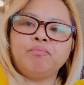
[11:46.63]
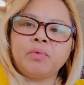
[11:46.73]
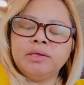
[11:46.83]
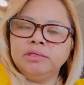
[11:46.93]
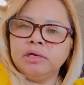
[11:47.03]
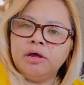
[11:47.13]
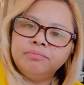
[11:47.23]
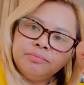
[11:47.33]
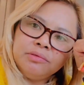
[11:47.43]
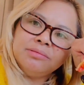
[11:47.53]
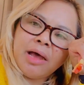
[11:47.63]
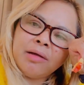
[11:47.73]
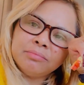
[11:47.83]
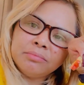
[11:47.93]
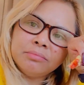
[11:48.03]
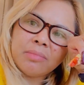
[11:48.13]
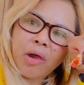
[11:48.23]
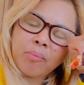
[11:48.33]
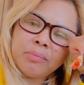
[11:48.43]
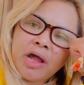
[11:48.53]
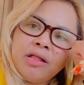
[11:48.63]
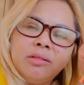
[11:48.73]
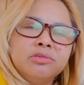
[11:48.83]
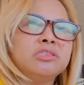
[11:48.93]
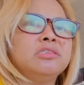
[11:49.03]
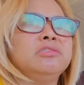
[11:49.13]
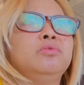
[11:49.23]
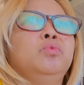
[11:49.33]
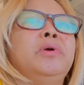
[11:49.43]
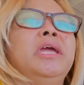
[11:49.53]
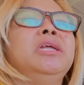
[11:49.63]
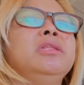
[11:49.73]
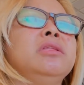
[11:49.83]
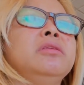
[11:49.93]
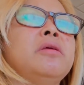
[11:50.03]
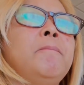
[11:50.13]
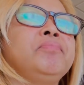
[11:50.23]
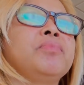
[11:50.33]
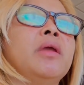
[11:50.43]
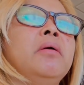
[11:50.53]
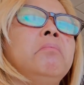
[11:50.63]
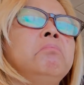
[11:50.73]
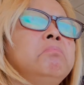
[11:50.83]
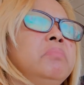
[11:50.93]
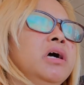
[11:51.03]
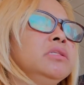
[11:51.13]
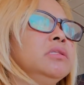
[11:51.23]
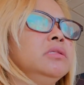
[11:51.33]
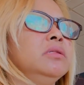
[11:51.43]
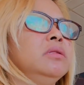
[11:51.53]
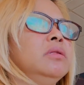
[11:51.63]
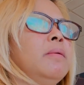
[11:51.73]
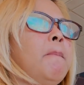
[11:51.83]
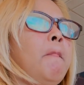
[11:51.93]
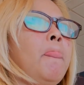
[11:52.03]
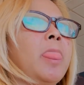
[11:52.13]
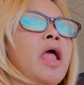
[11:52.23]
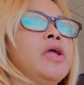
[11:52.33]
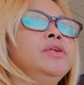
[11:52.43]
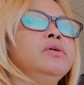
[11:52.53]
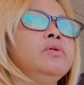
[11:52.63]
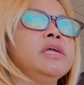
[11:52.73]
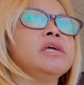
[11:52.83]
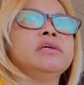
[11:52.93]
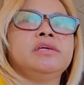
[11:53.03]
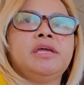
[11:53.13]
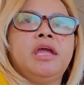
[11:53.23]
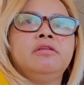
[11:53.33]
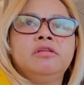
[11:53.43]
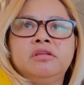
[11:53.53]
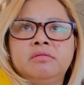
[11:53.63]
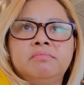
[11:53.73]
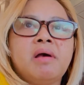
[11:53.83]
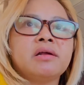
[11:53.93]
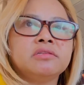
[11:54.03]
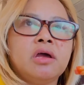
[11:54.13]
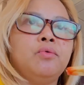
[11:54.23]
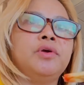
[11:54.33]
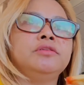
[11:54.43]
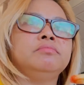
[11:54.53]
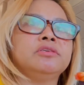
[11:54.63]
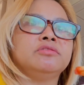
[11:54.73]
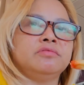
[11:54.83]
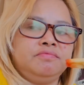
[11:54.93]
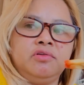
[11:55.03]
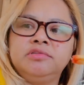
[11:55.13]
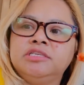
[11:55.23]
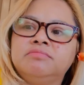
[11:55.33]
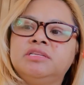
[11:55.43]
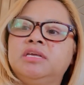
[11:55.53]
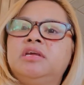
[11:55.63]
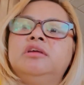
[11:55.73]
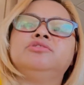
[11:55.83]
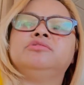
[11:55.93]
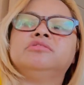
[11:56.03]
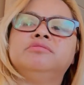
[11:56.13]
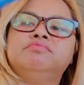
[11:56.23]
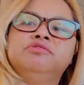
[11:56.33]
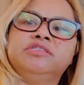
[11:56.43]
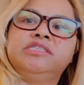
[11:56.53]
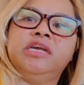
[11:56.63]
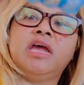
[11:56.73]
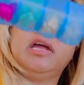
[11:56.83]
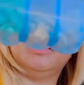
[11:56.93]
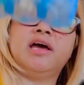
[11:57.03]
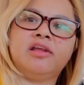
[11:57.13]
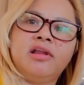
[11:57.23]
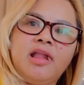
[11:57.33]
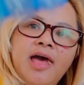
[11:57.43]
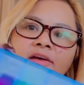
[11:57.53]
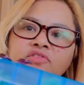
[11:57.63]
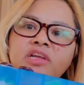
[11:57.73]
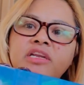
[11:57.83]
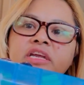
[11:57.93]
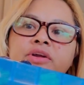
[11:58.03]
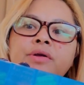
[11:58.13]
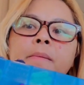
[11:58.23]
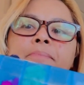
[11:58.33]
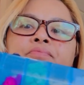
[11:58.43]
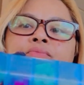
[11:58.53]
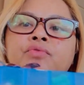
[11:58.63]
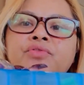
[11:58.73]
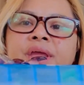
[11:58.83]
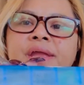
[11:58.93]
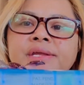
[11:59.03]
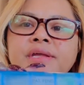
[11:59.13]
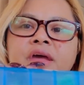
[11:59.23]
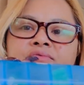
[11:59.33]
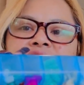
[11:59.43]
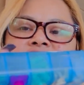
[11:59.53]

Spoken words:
I think I lost a little weight, but I know I'm gonna gain back that weight because of all these medications. If you see, I got a lot in here to take every